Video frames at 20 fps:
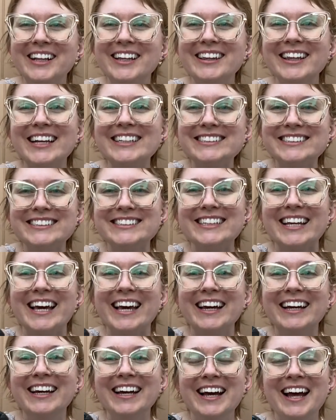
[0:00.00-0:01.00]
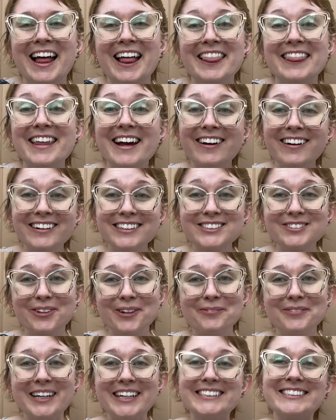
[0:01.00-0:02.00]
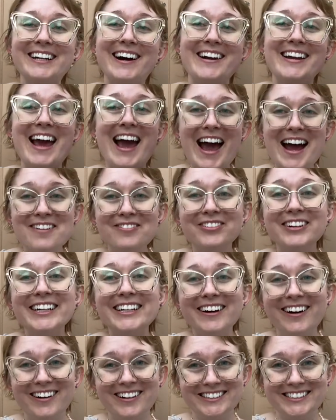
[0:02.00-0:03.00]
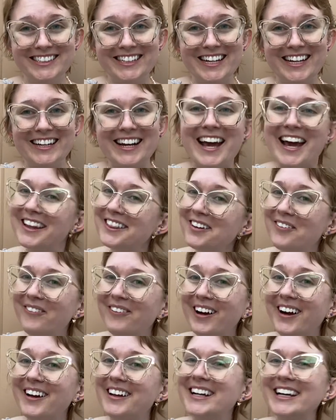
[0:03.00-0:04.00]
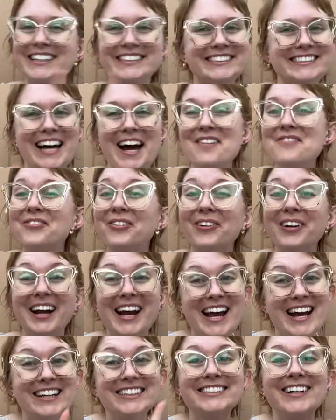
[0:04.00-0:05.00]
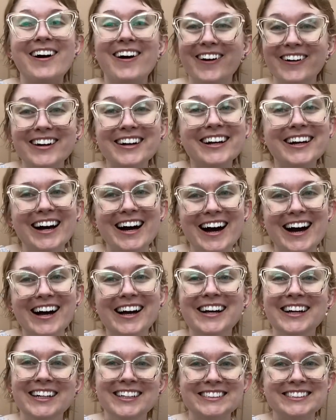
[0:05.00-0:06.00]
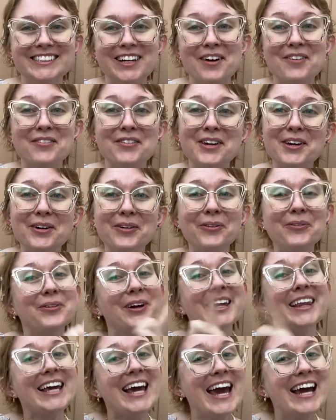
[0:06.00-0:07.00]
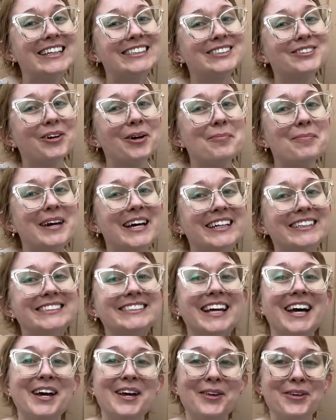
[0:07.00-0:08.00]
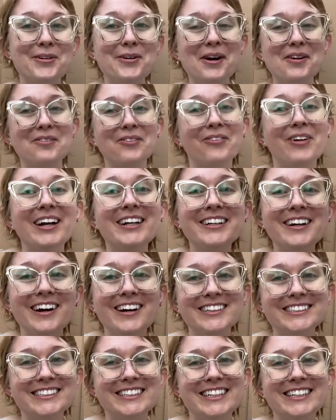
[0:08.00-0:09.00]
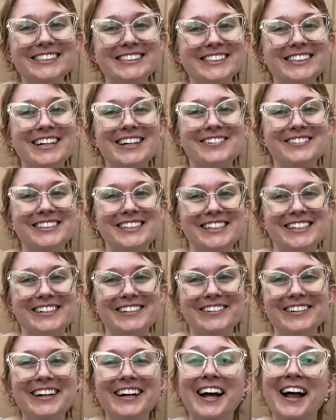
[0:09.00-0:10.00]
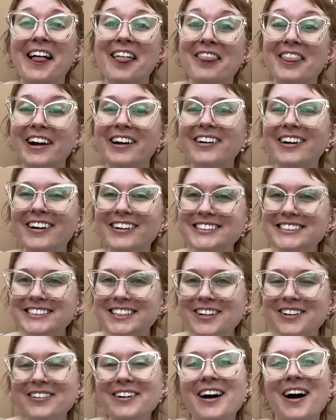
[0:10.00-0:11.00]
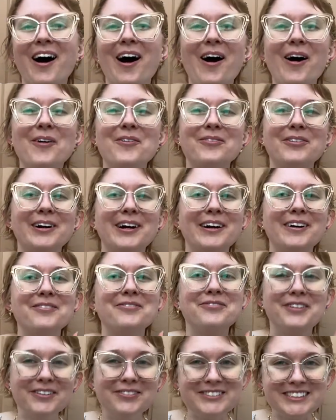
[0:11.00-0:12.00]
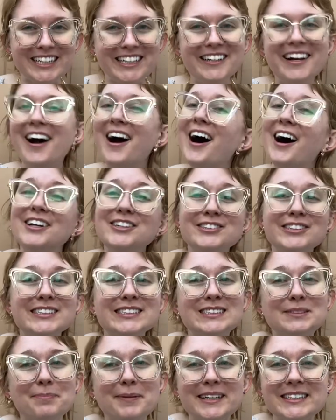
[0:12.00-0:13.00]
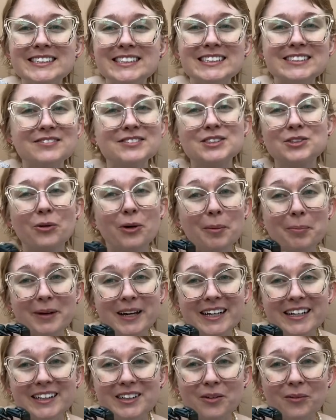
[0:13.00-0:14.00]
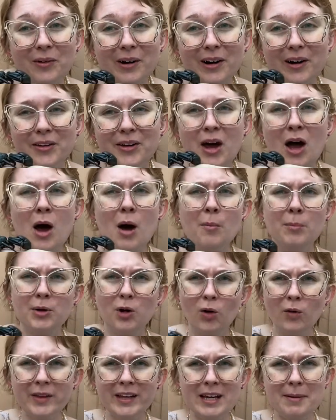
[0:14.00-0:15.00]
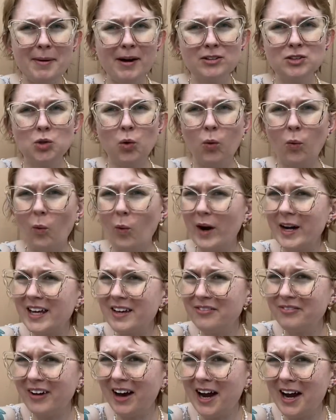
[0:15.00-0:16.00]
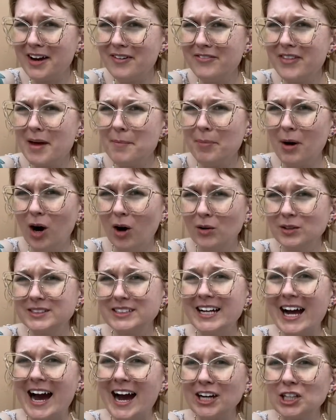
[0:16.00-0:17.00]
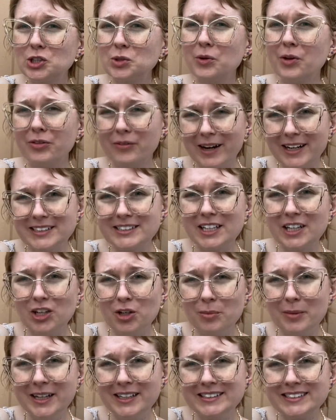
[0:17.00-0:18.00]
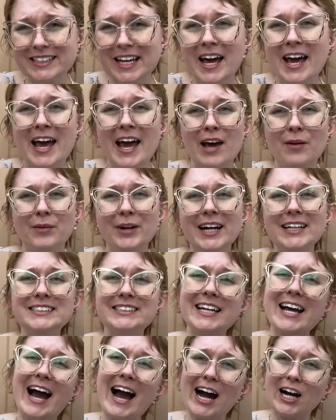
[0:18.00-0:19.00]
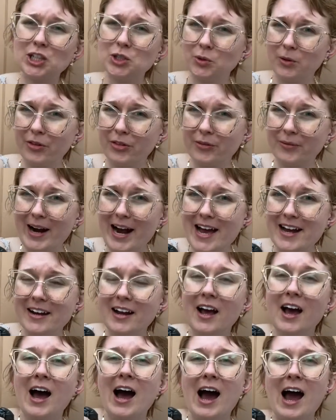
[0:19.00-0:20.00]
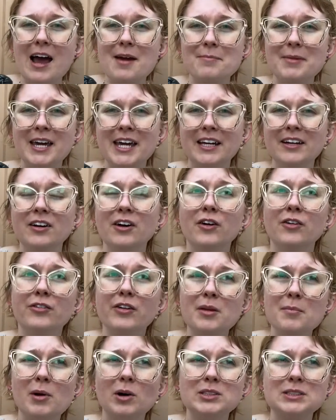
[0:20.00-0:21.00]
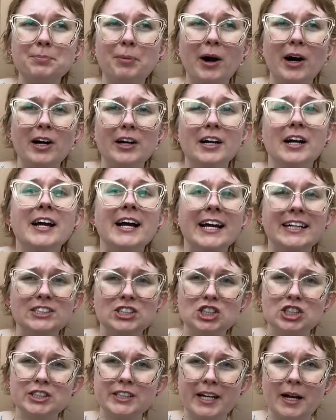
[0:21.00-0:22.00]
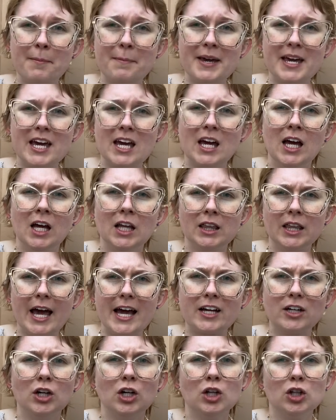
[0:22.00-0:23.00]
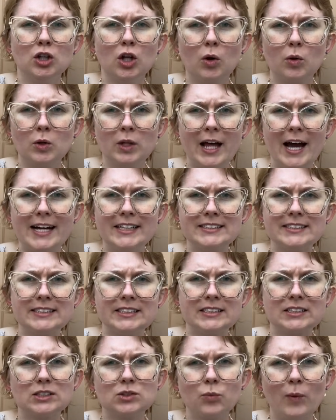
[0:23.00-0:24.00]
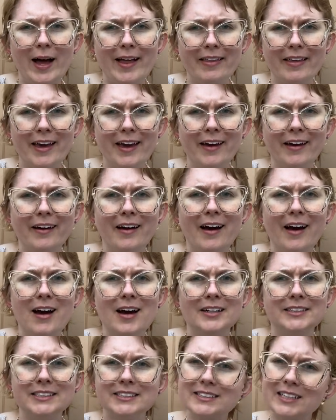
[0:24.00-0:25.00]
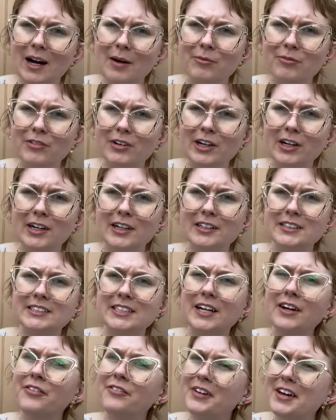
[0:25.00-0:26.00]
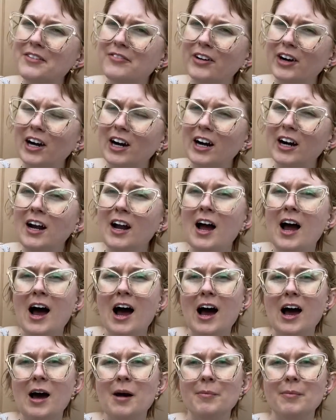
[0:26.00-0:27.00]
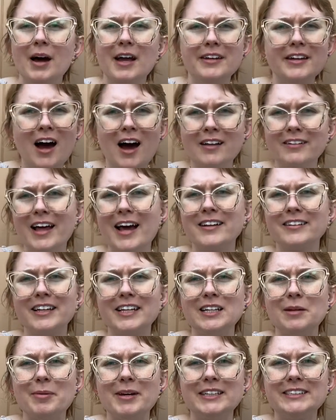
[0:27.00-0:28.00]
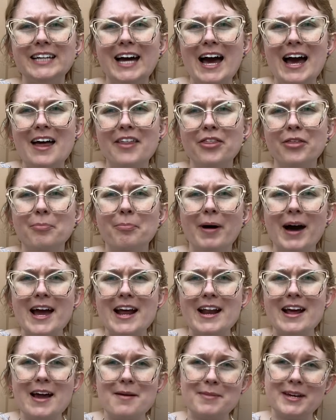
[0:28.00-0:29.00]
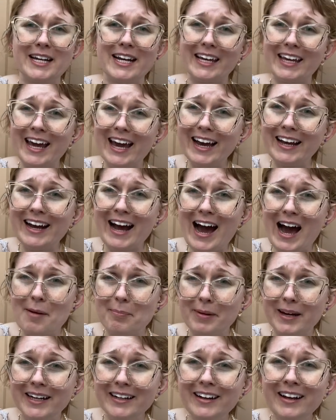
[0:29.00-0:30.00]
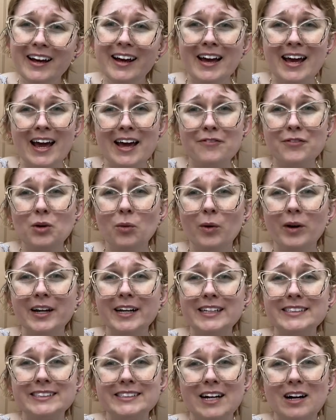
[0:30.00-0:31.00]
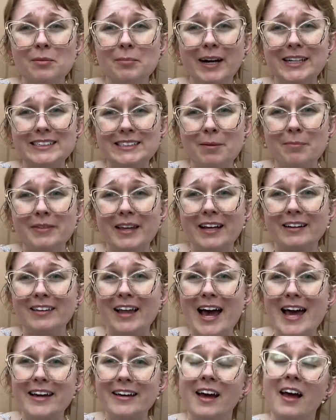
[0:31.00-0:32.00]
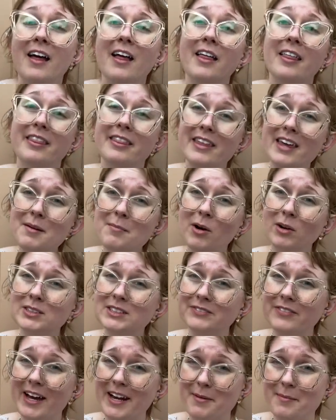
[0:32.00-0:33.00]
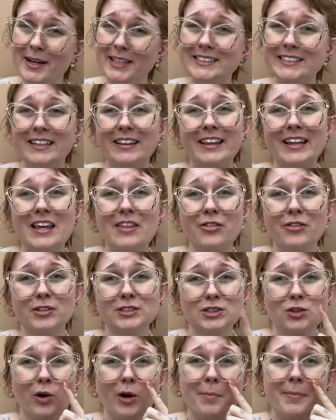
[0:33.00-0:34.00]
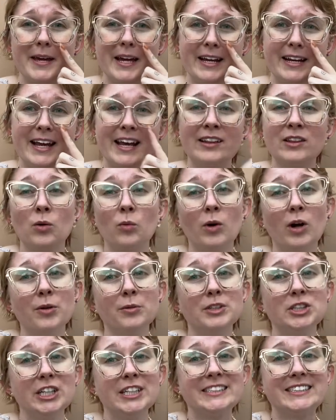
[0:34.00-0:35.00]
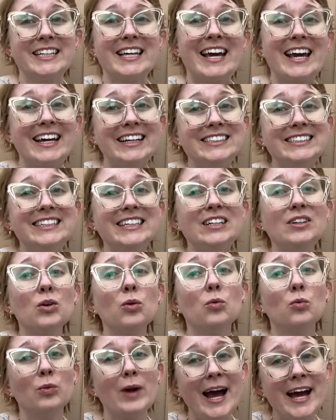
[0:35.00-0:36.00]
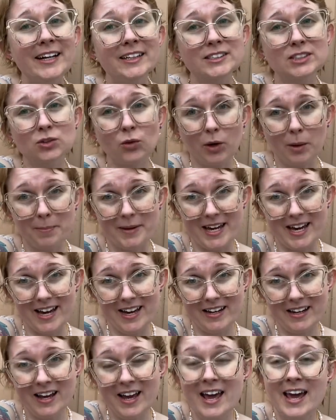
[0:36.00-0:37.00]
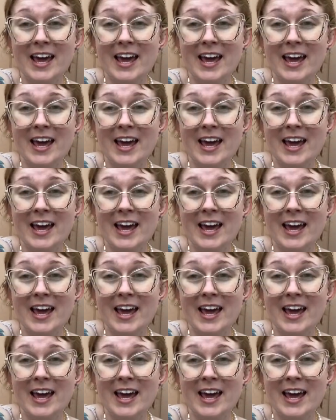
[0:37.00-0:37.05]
Let's see. There are scorpions on every continent in the world except for Antarctica. So if you really hate scorpions, you have one continent to go to. There are also over 1,500 species of scorpion in the world, but only about 25 that pose an actual threat to humans. And when I say actual threat, I mean, for the most part, it's just gonna be like localized swelling, discomfort, fever, not likely to be death, but I mean, it can happen. If you were to get stung by something like the most venomous and lethal scorpion in the world, which is the Indian red scorpion.